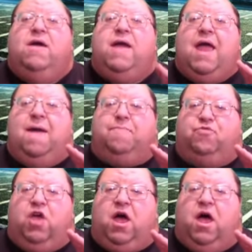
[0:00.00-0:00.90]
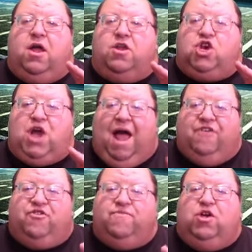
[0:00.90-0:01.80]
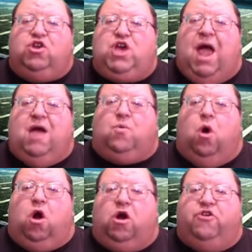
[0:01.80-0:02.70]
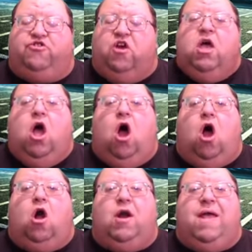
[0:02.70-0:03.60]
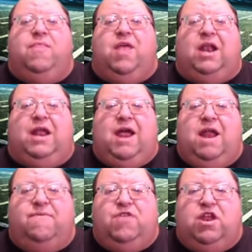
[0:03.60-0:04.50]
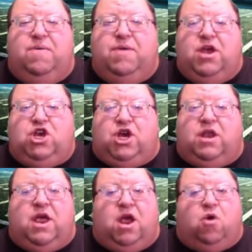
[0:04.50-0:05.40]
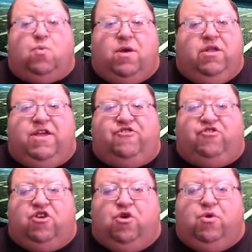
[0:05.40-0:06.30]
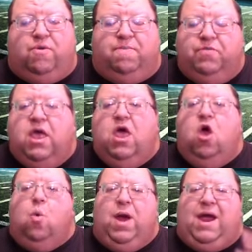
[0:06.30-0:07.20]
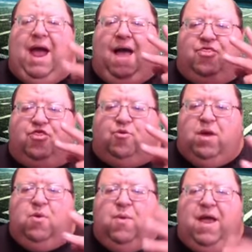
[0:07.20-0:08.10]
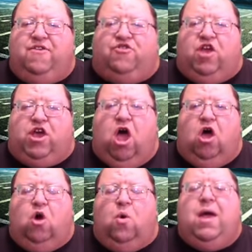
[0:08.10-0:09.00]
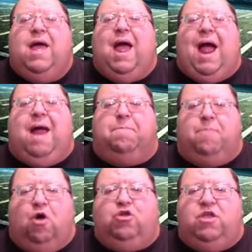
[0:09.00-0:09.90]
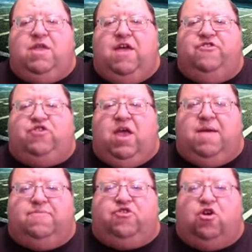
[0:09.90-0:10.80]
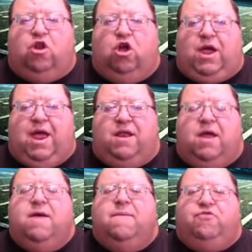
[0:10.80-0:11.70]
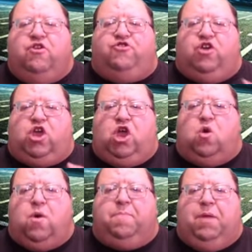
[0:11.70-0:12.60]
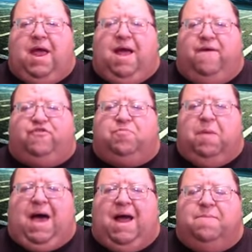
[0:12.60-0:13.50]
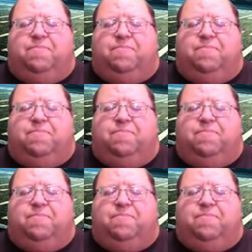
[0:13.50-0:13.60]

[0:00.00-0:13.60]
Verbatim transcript: if the Jacksonville Jaguars are in the lead of the division here really soon. We got three weeks to go, and both of these teams are looking to secure a playoff spot.